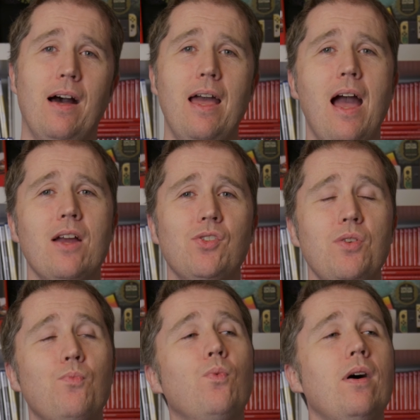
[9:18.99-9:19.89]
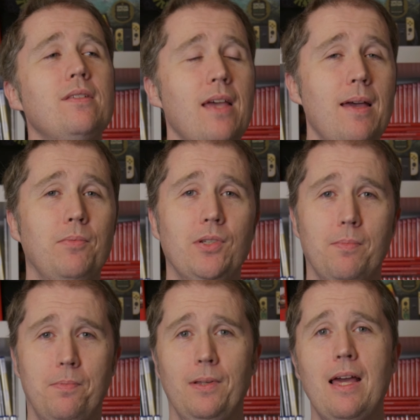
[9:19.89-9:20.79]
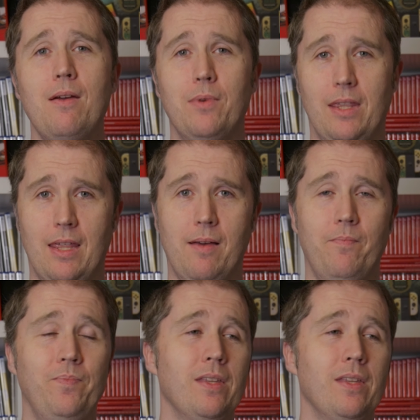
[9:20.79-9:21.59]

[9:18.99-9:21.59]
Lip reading: I actually was able to play with them.